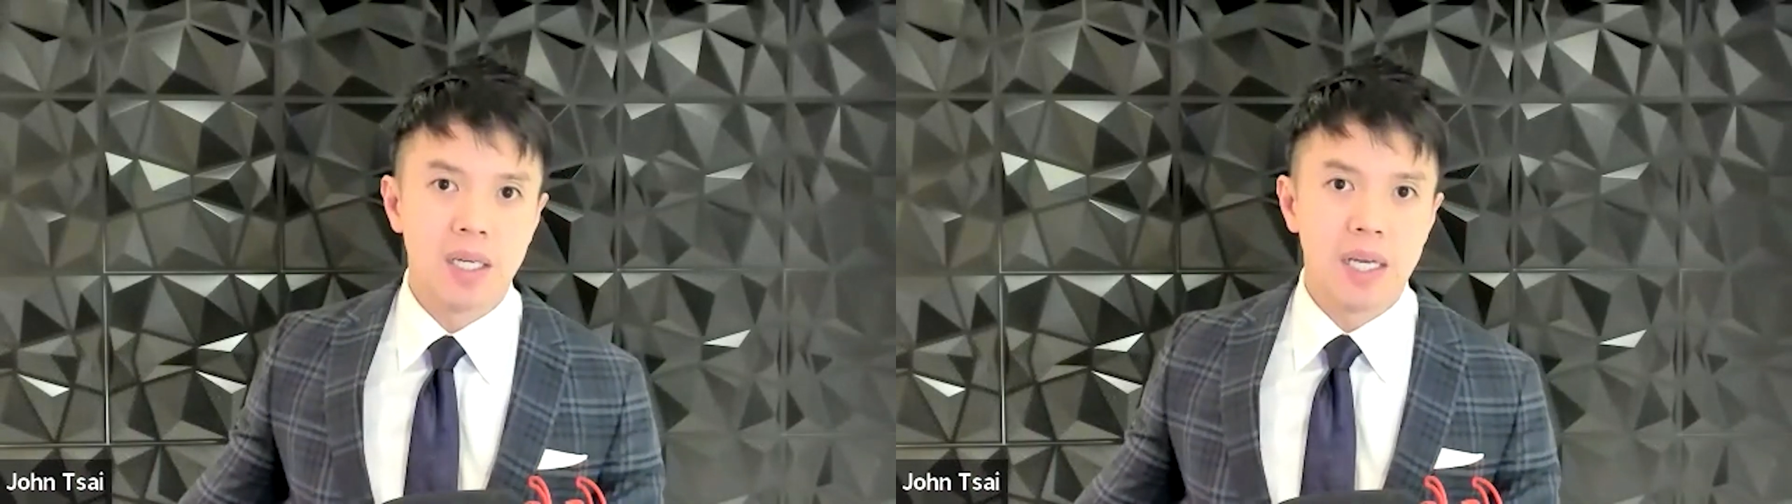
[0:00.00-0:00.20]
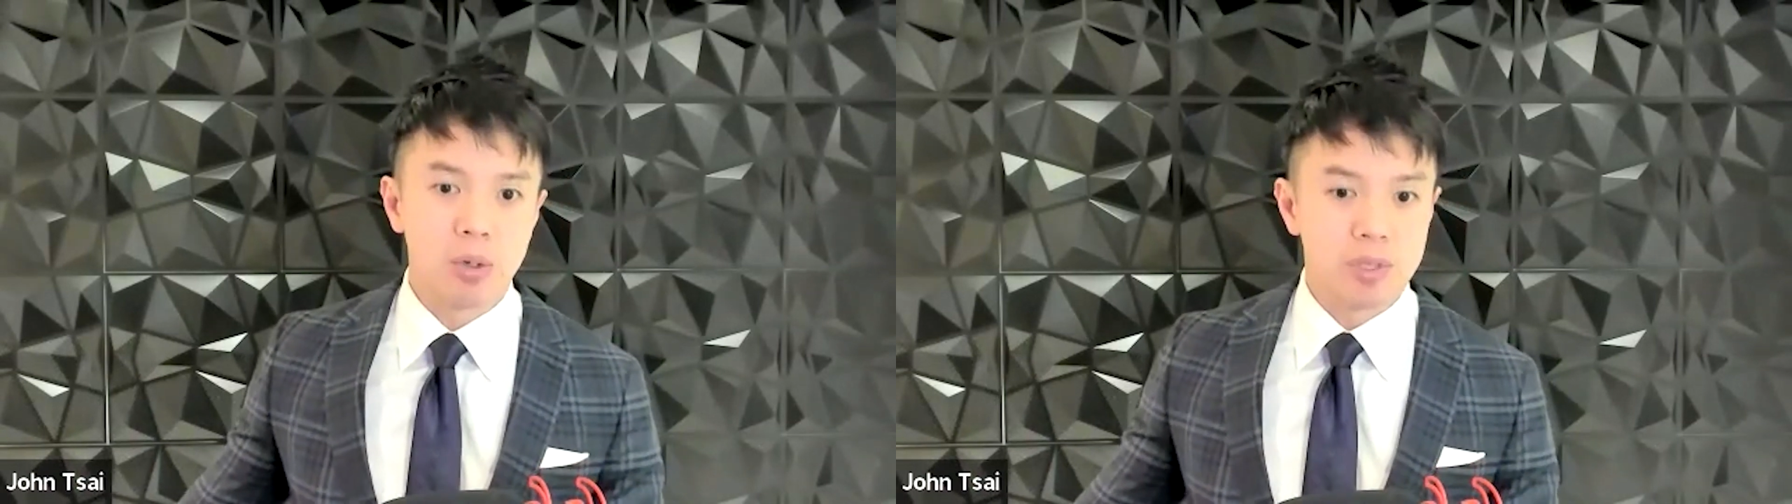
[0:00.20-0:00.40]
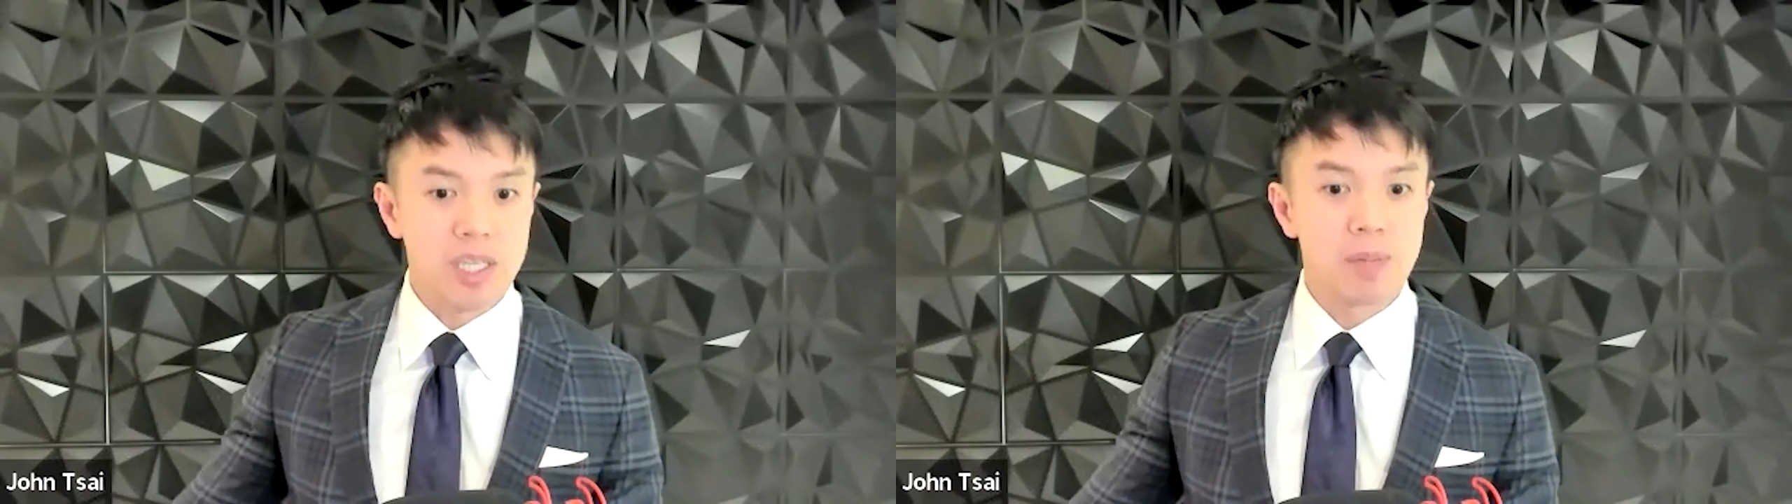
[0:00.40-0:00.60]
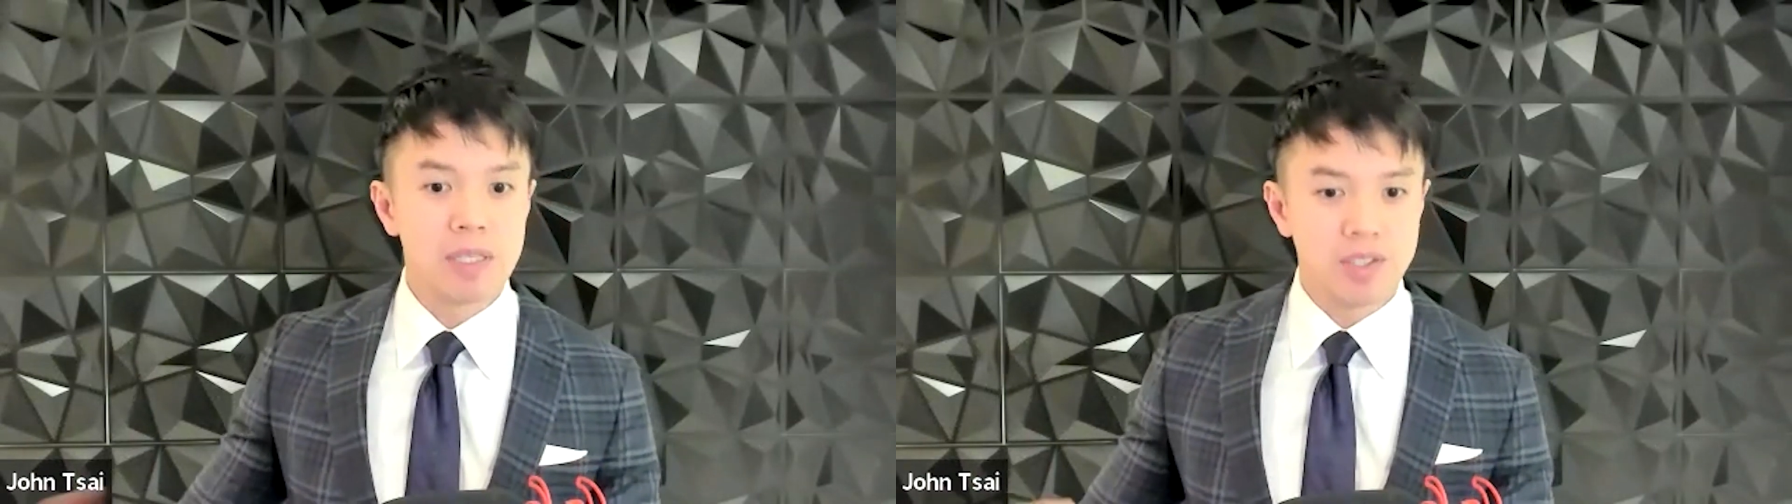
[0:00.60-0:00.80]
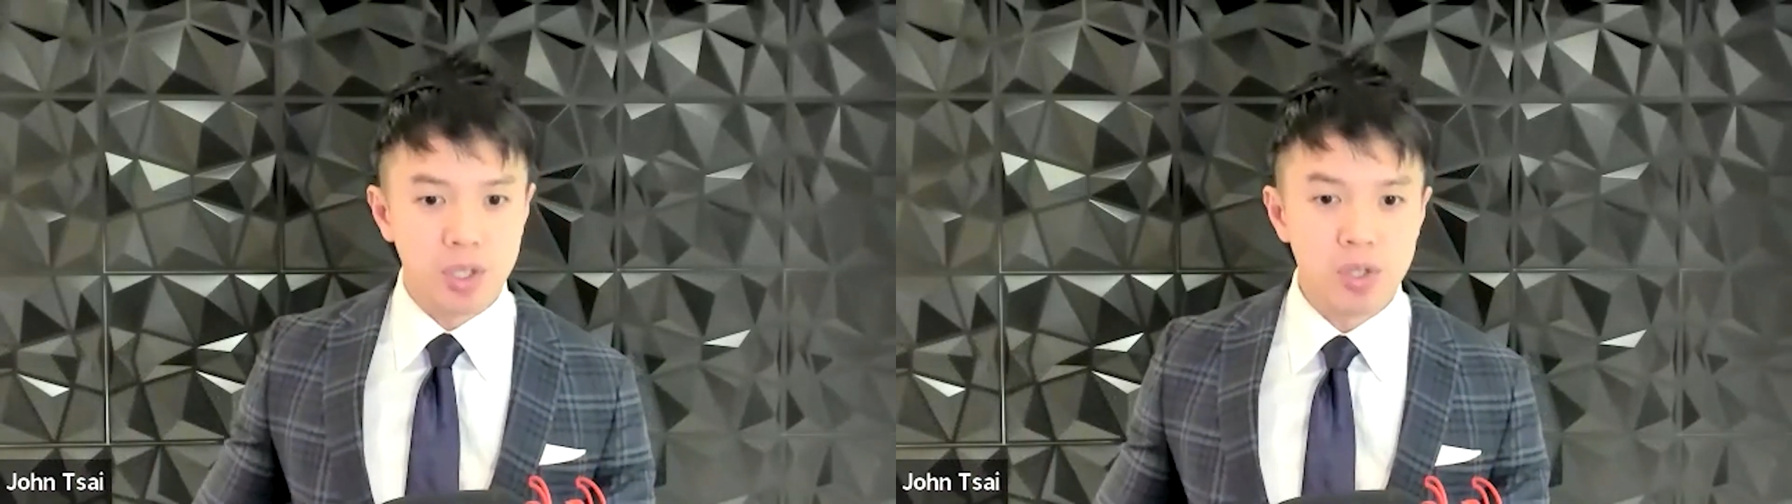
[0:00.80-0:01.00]
It was
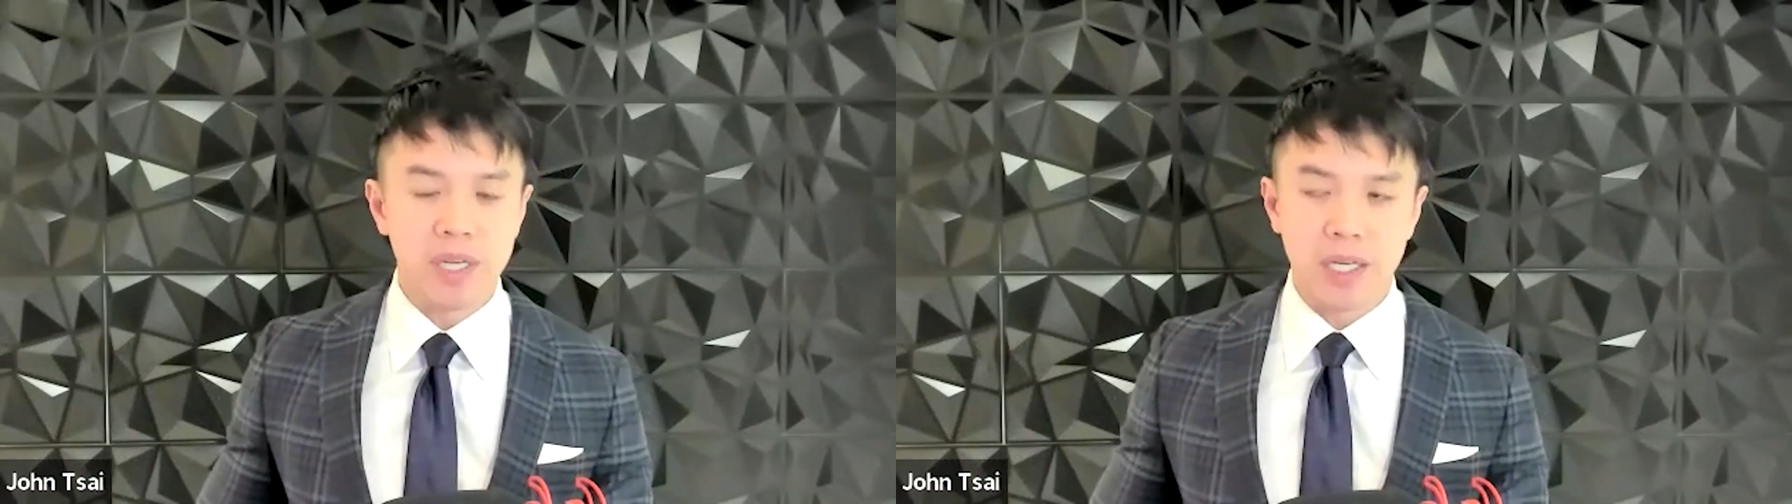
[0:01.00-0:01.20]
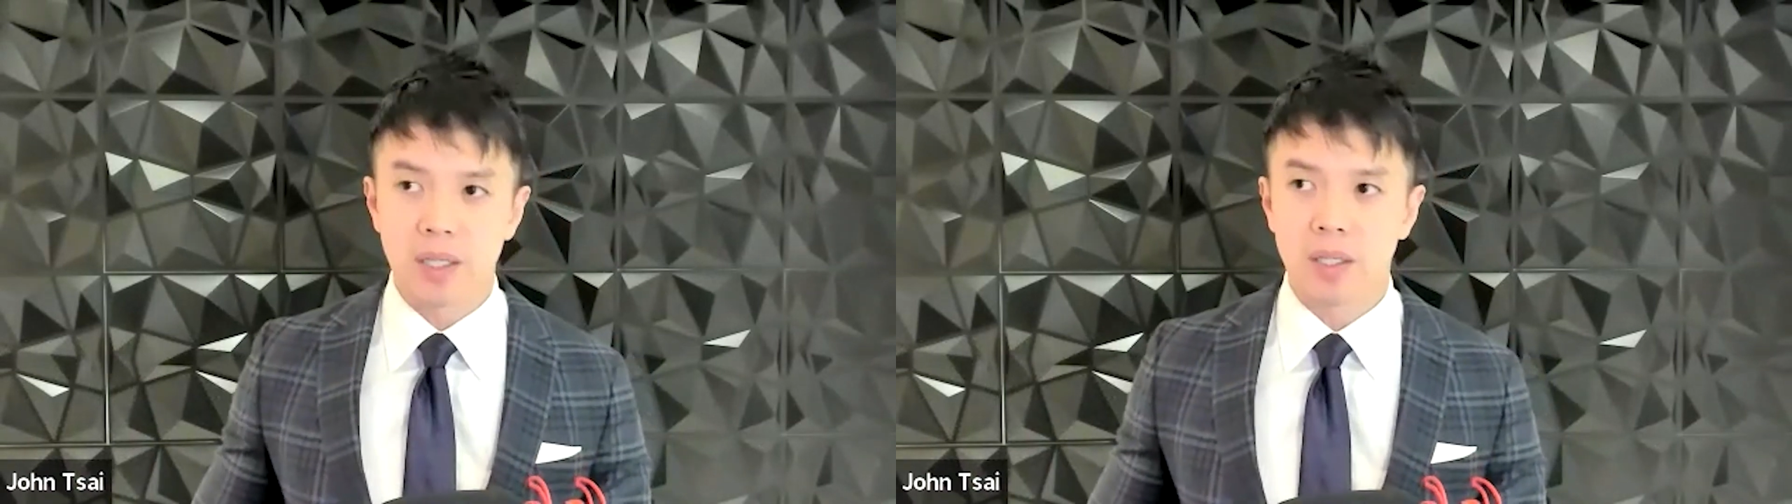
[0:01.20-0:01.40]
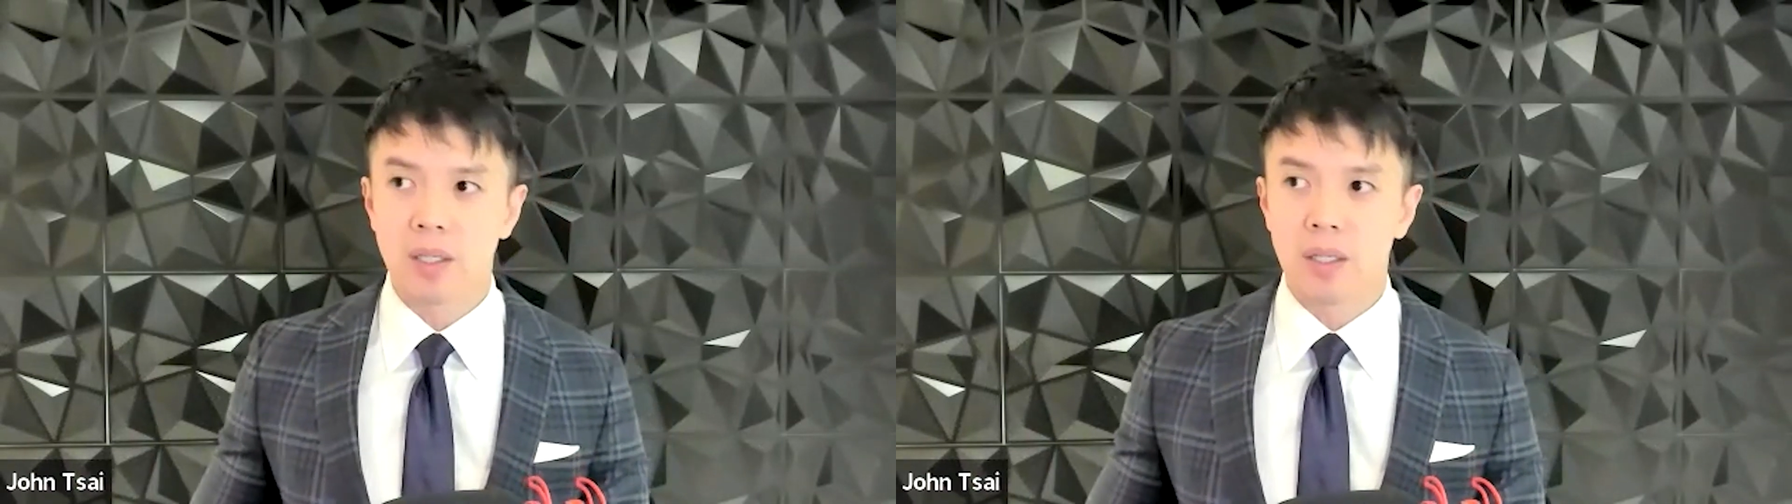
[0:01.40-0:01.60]
given to me.